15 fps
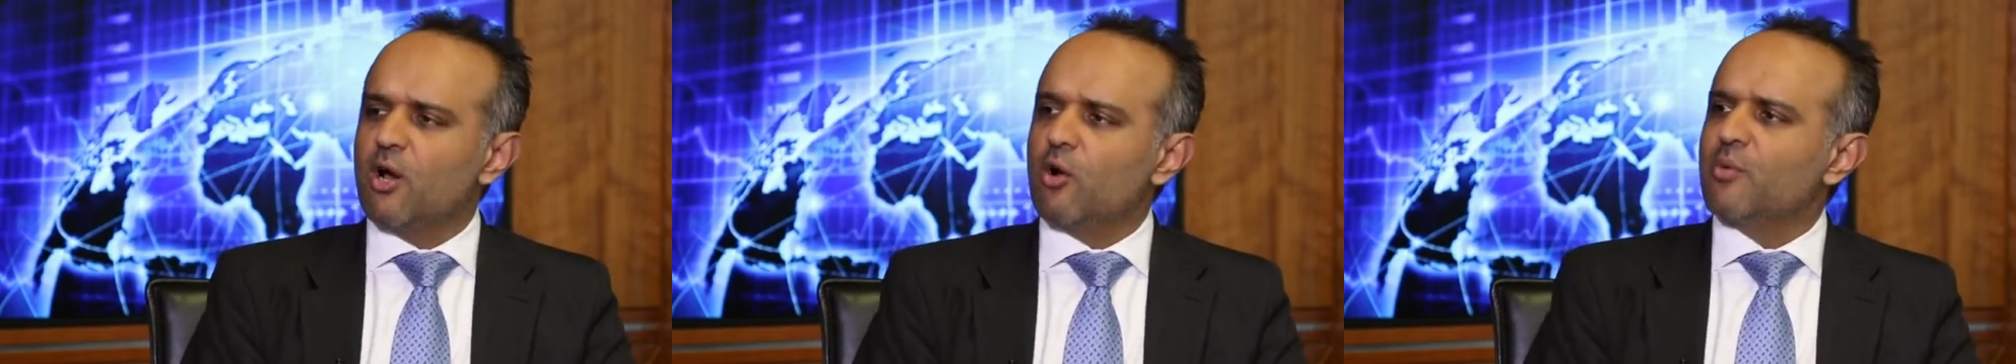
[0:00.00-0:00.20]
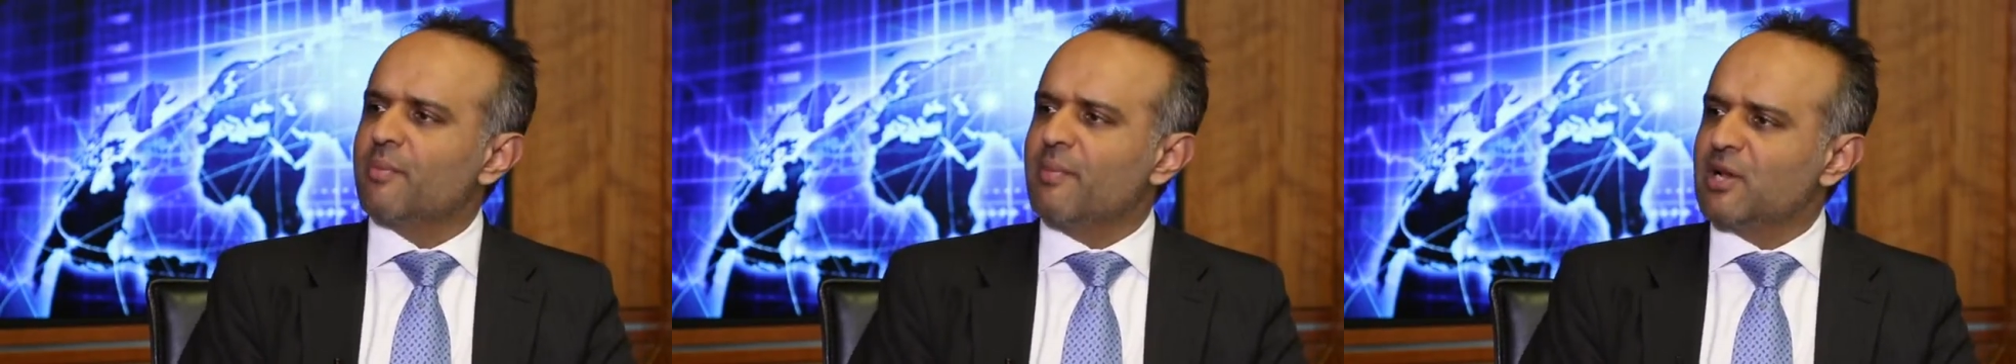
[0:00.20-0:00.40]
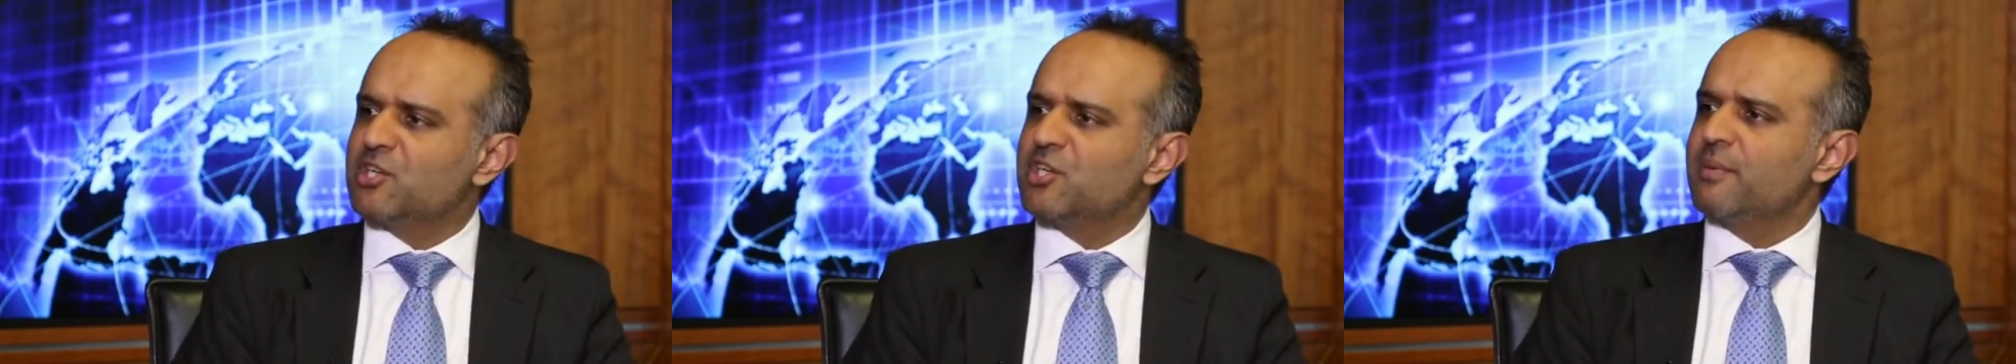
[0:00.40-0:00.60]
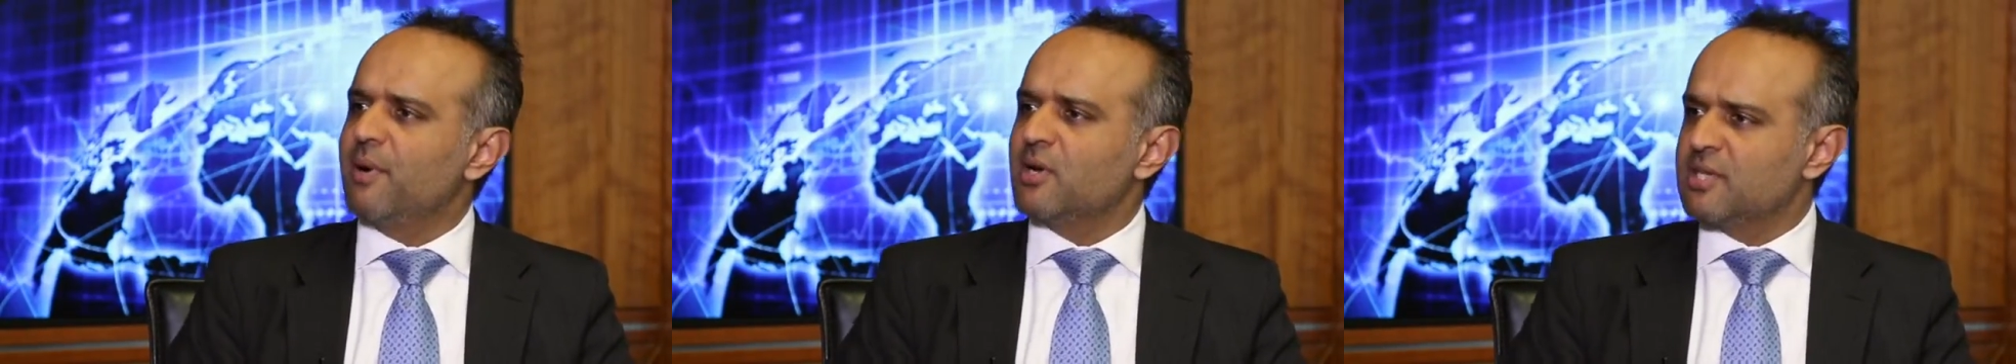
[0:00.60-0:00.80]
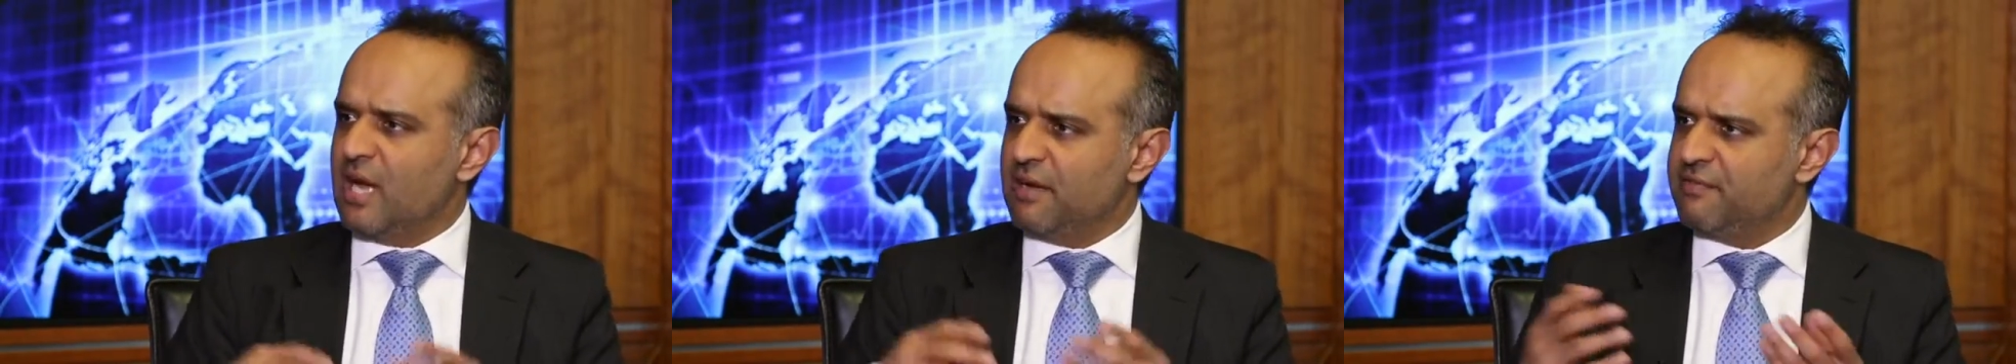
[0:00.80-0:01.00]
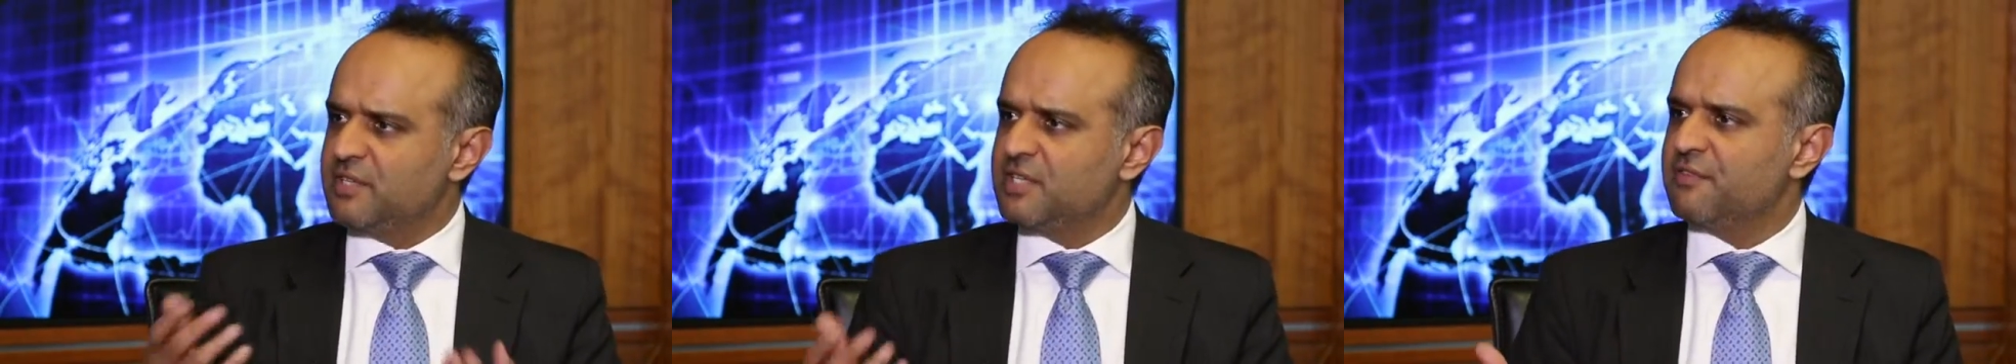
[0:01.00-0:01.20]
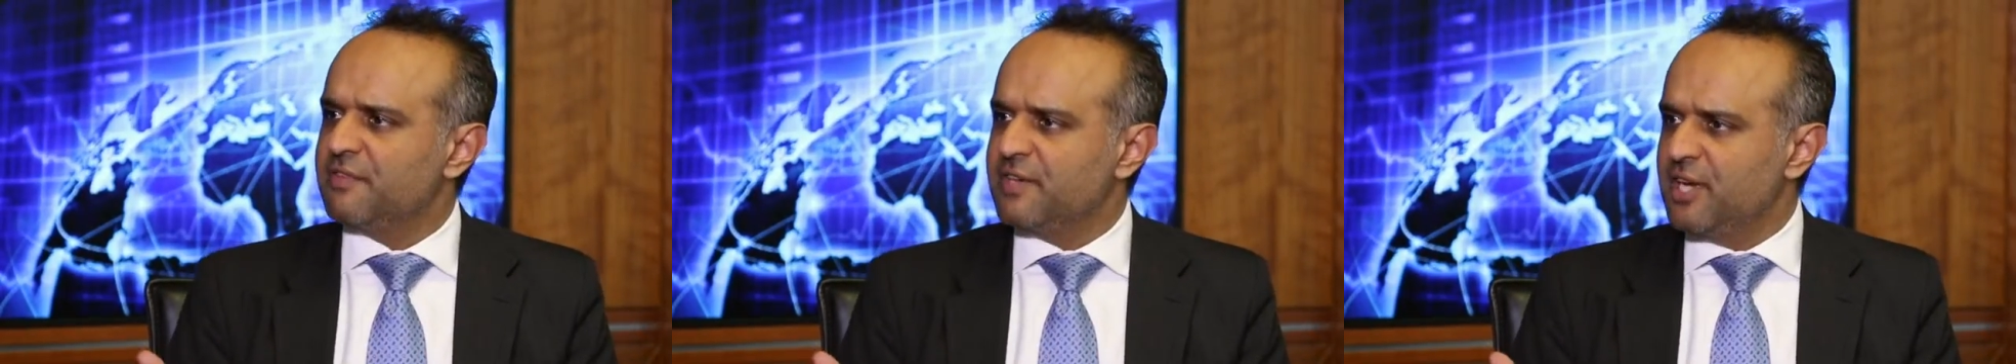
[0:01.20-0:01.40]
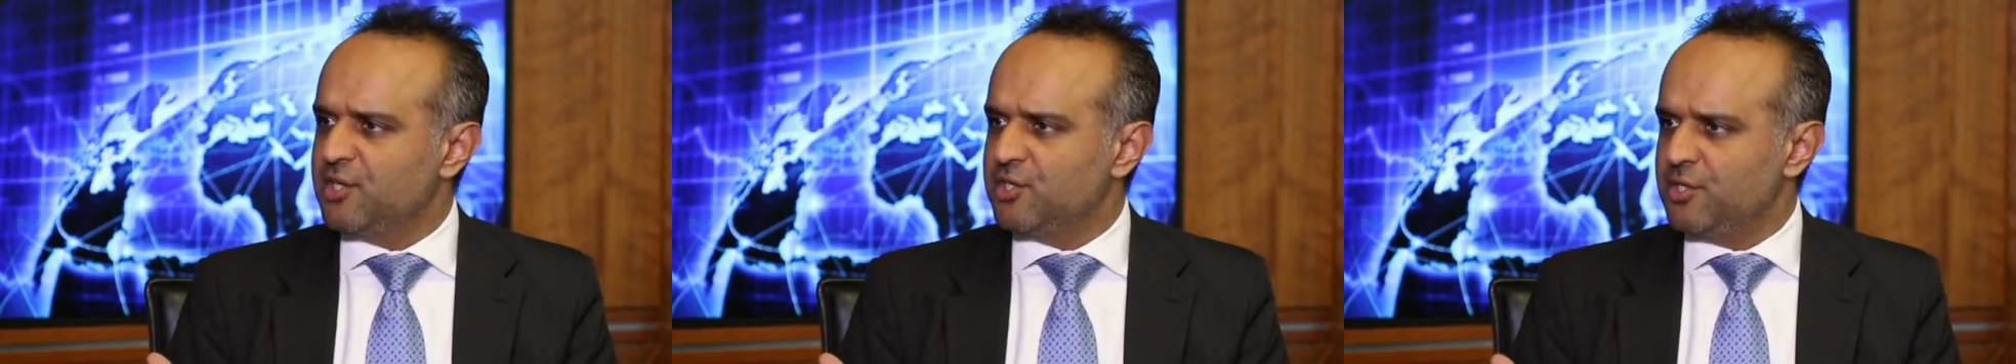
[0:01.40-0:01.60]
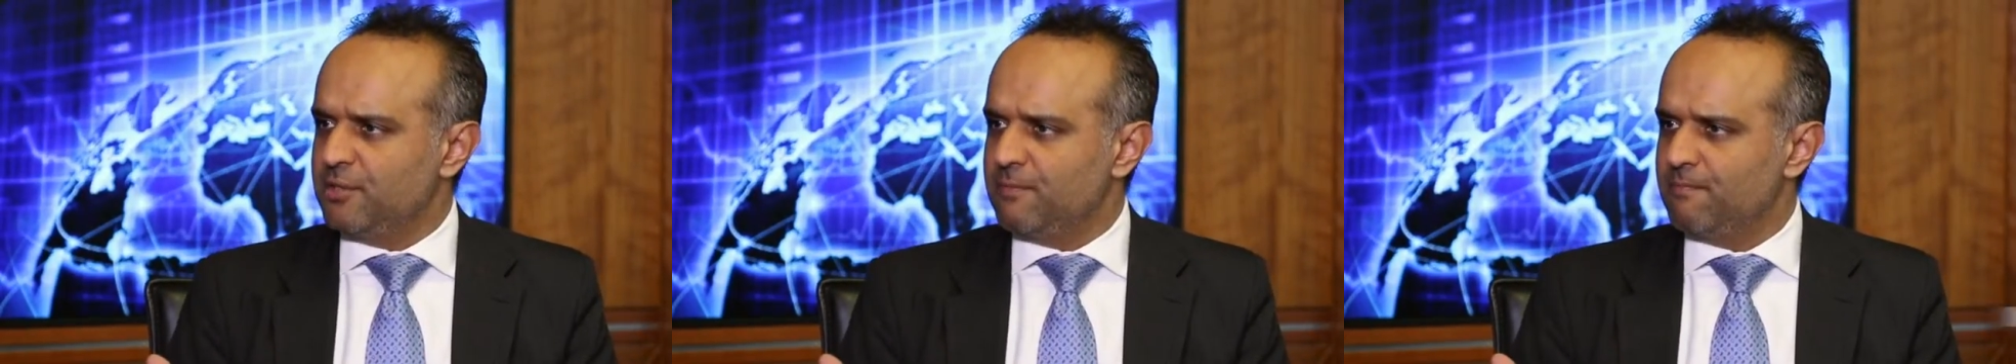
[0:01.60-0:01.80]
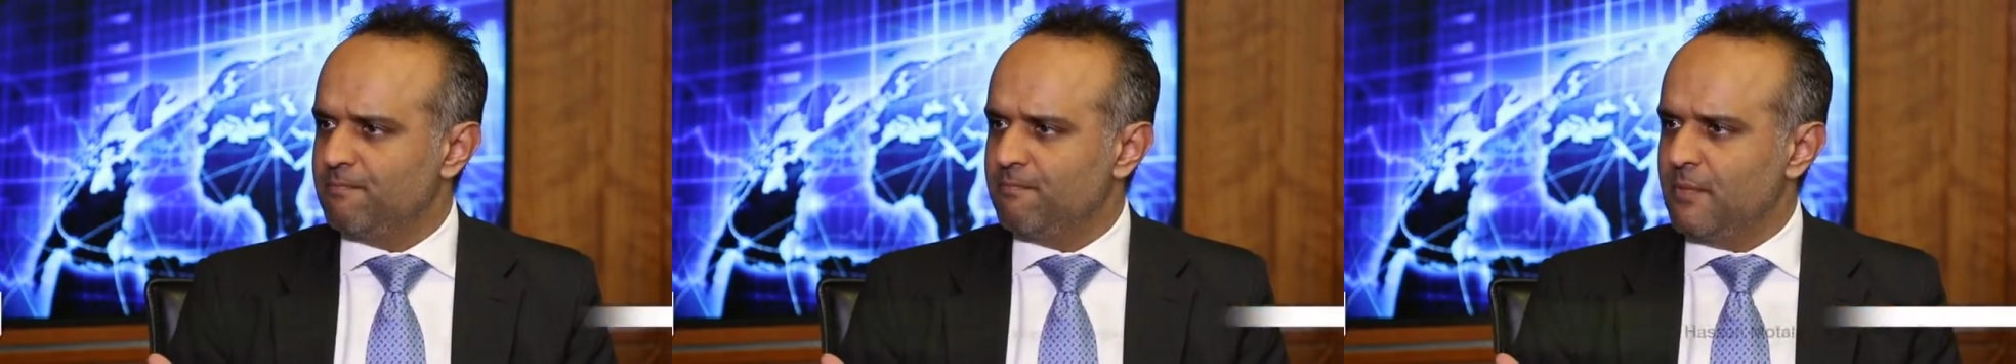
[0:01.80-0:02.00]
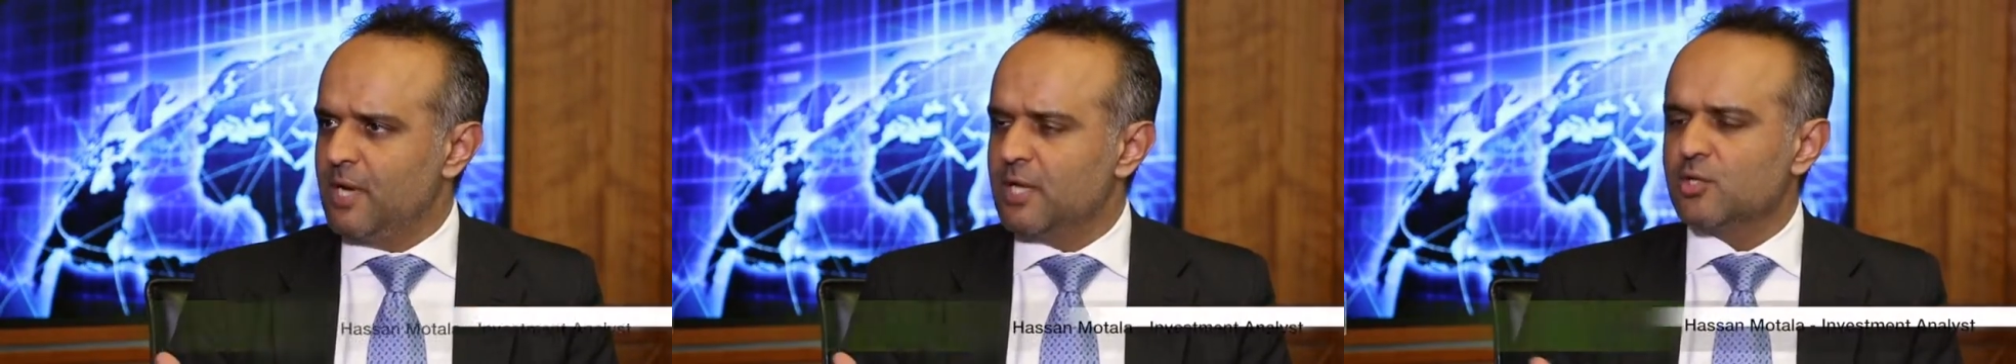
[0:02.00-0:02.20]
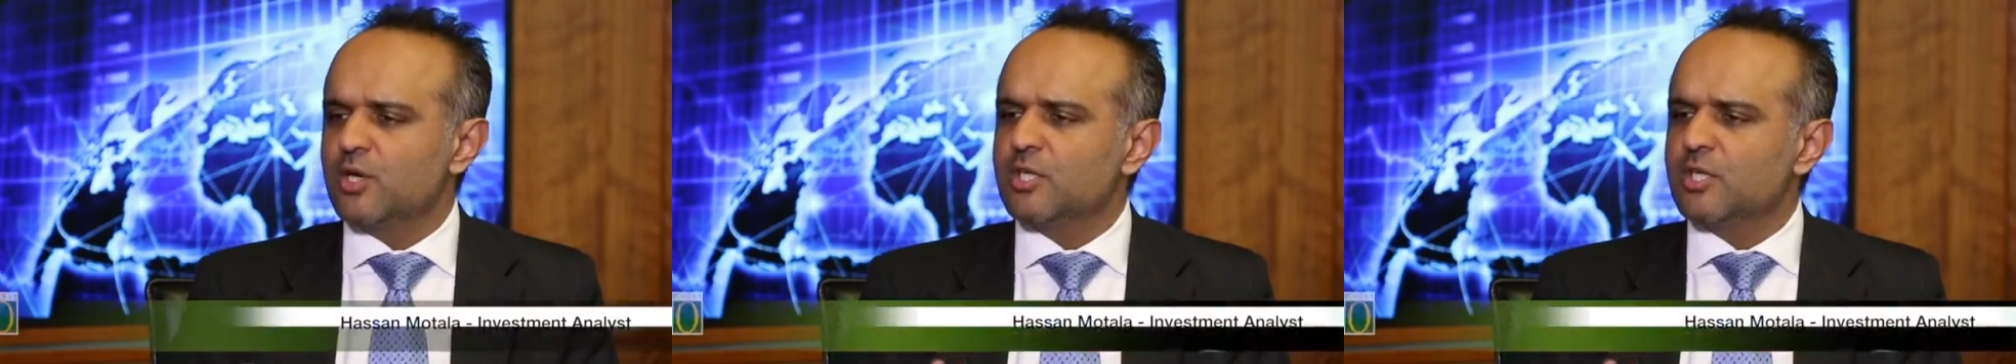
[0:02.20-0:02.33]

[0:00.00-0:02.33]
on we mentioned about diversification. So